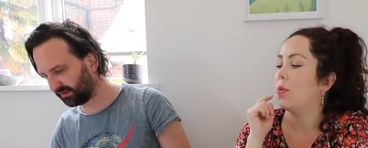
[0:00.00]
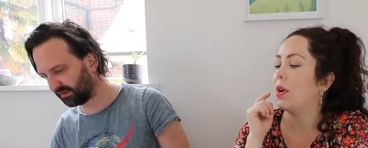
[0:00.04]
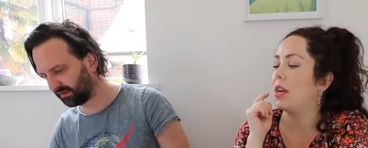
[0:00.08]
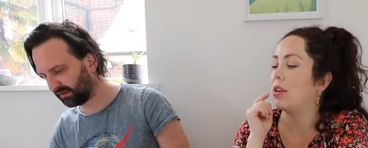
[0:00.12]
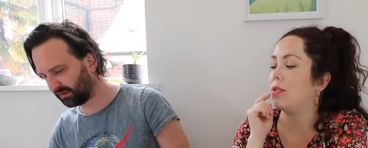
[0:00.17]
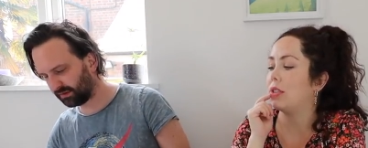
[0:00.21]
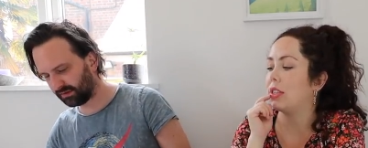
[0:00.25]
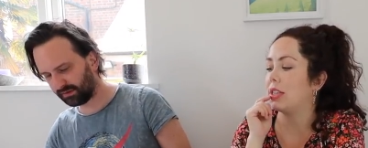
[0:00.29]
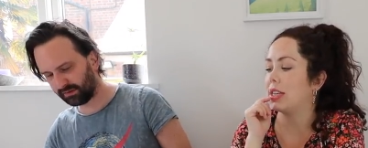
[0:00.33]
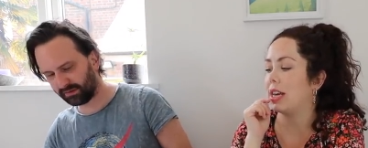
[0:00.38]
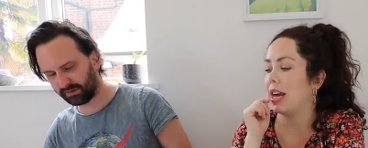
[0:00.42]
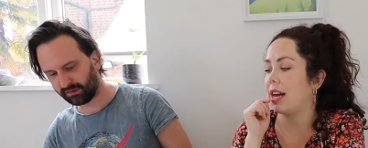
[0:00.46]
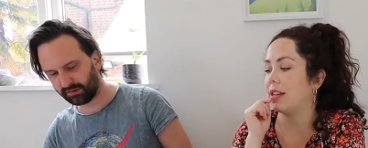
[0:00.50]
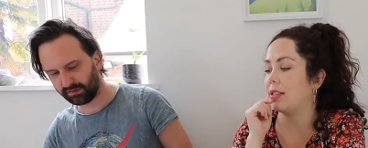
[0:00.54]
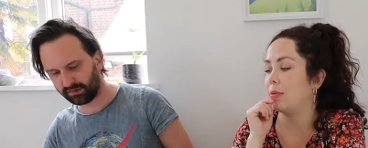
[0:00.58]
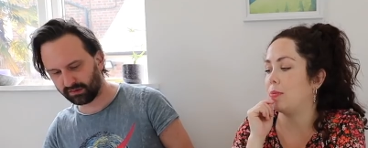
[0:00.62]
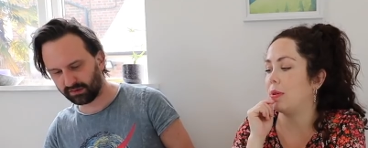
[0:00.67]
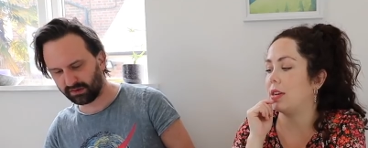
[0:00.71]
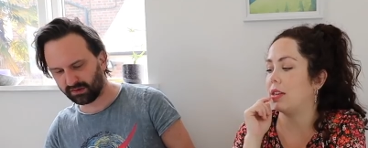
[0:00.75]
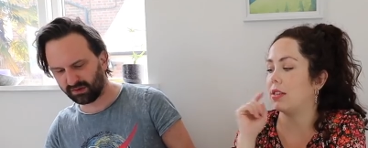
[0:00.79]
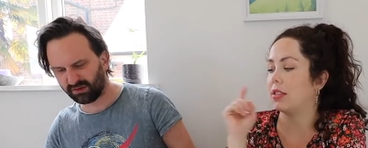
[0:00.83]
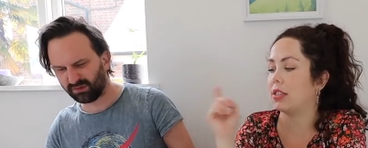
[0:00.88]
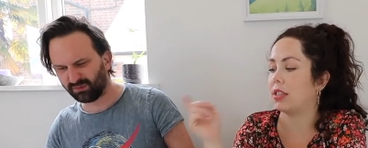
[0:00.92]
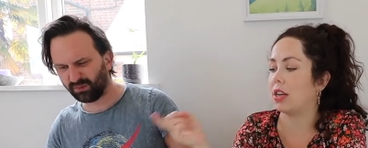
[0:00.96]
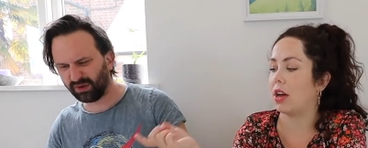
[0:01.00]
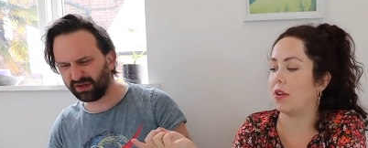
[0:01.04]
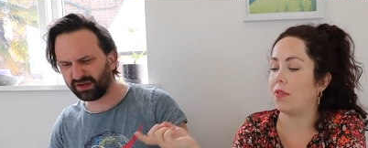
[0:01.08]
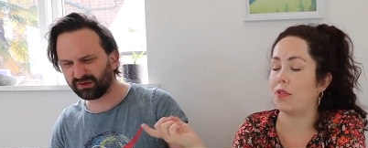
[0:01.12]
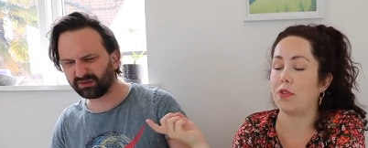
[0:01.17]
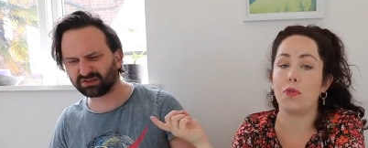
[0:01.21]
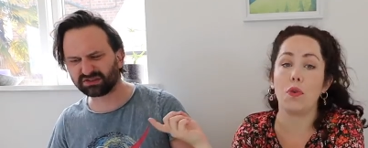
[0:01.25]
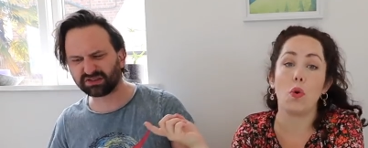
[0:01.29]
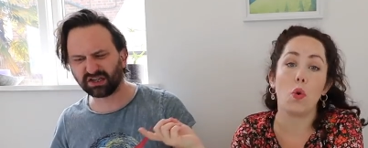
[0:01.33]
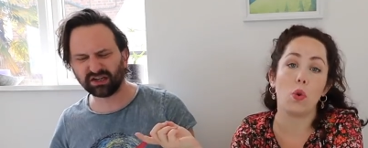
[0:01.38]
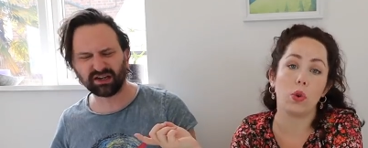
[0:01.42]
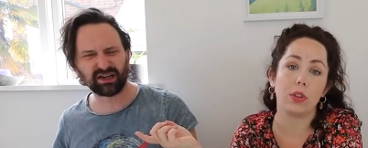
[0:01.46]
Speaker 1: Wiggles the caterpillar. So
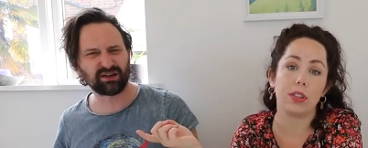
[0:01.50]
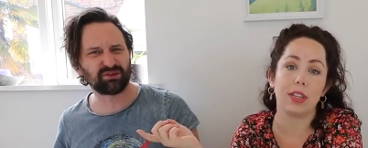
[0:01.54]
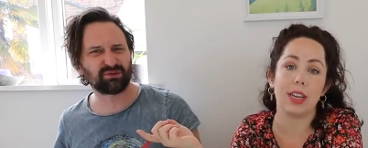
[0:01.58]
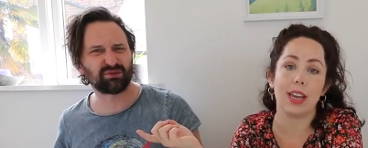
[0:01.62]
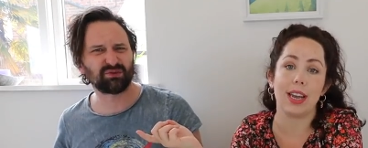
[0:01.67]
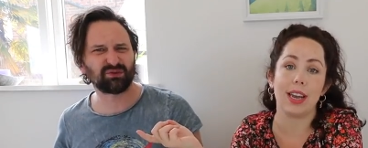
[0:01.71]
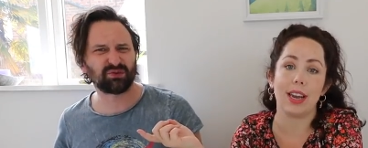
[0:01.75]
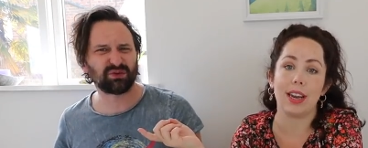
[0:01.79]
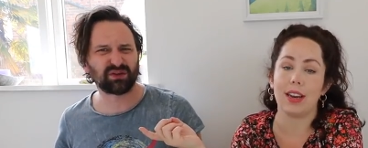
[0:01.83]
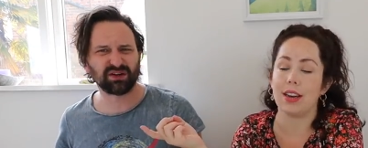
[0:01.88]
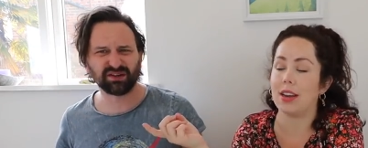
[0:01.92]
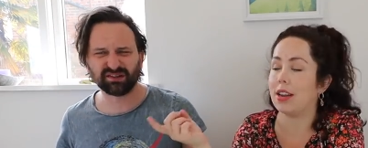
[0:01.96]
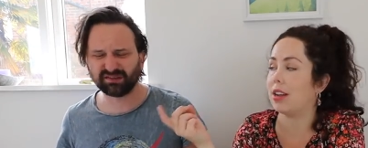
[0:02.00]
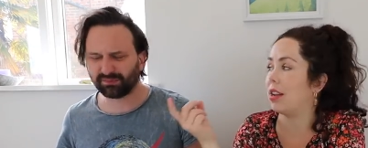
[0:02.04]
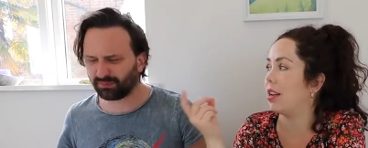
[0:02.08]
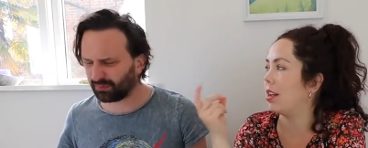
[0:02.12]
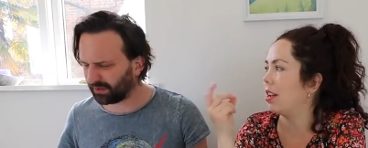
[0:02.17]
Wiggles. So what is